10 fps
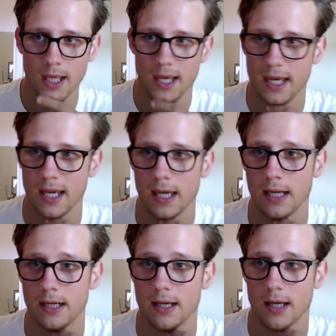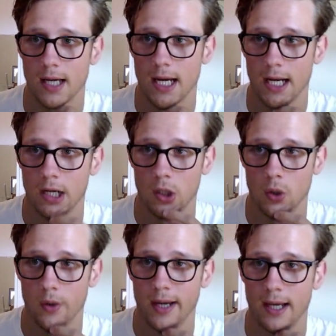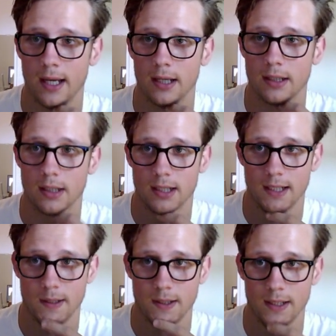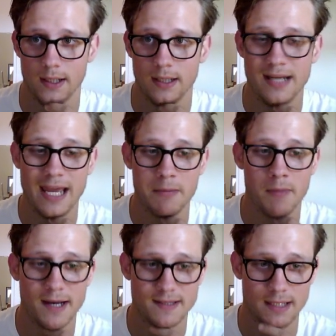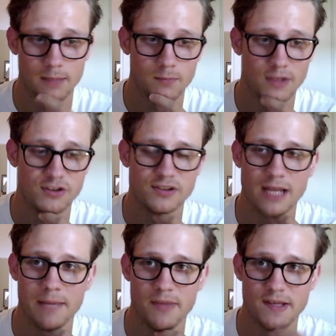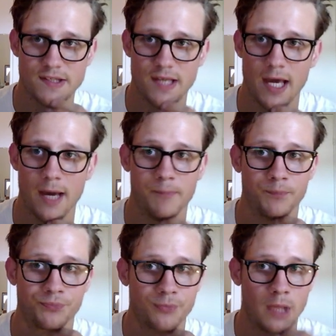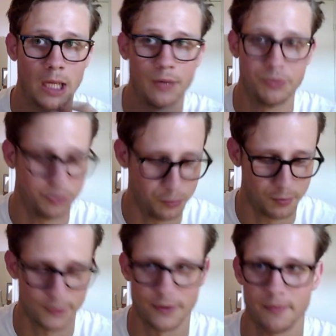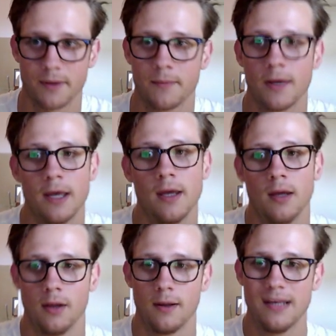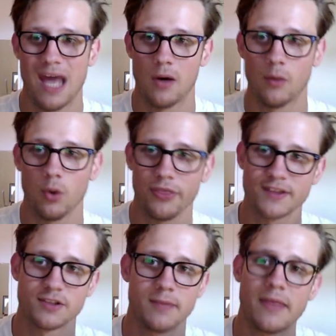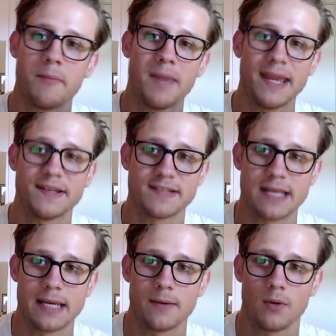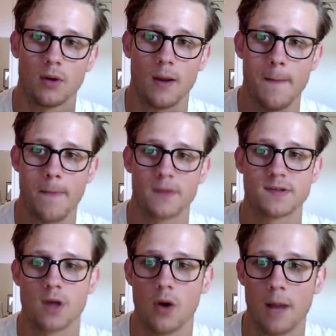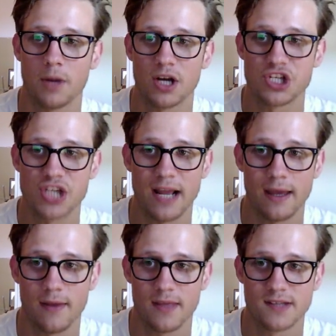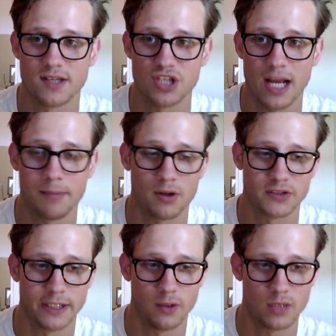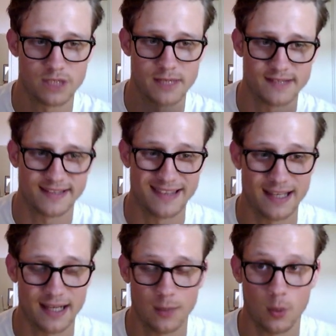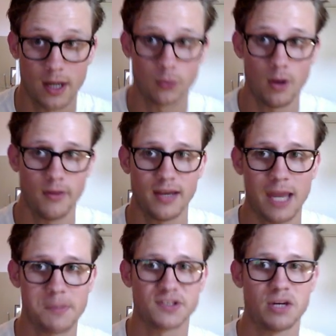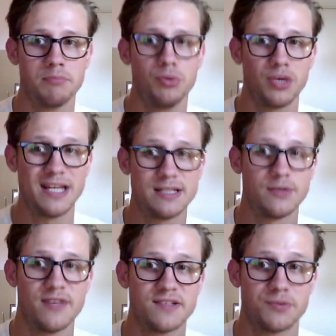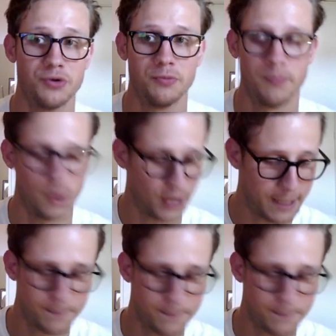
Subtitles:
and I go and name my scene, let's just name this room or something. Now I want this to be the main scene. So I'm going to check this checkbox here, which means that when I run the game, it's going to boot into this room, okay?